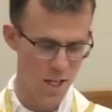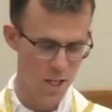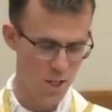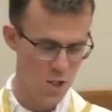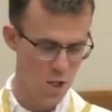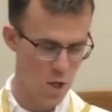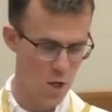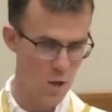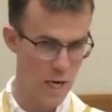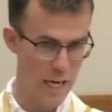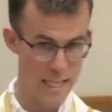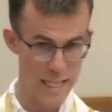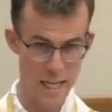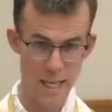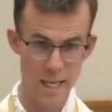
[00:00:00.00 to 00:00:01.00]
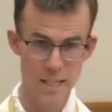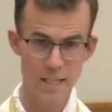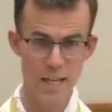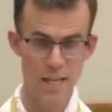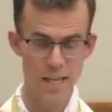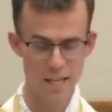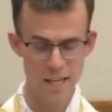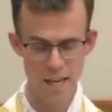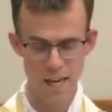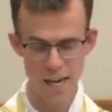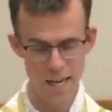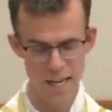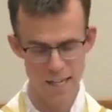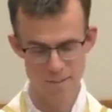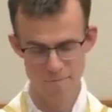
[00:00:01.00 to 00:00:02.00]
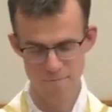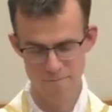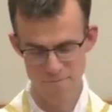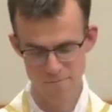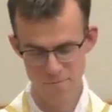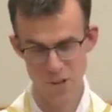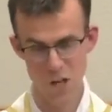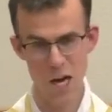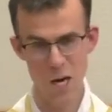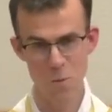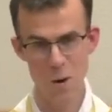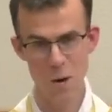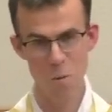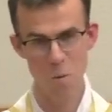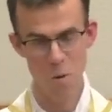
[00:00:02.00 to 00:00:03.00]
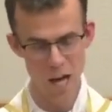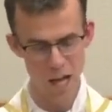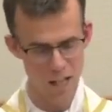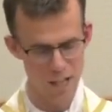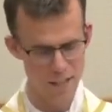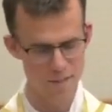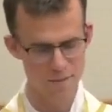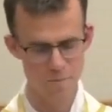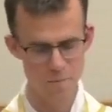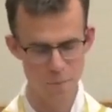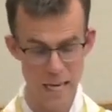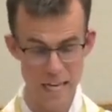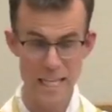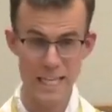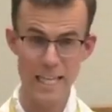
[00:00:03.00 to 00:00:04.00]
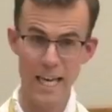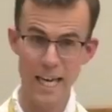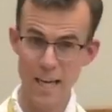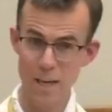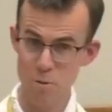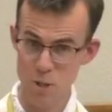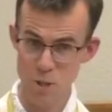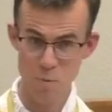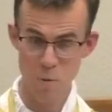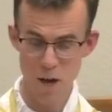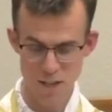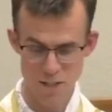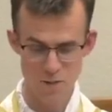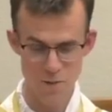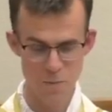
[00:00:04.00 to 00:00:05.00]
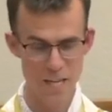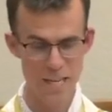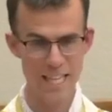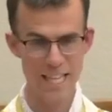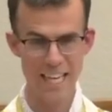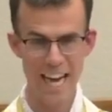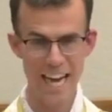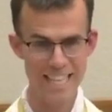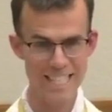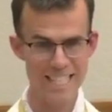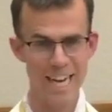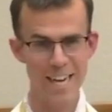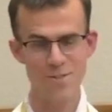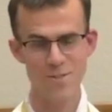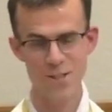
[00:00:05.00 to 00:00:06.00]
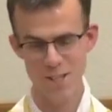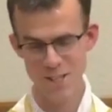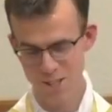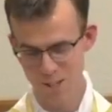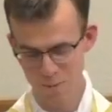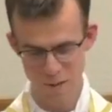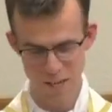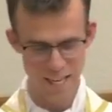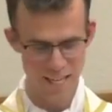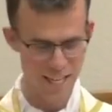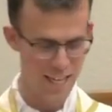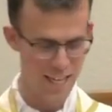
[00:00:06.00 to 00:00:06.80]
So I did it, and I thought it went well, but I didn't get any response from any of the guys after, so I'm like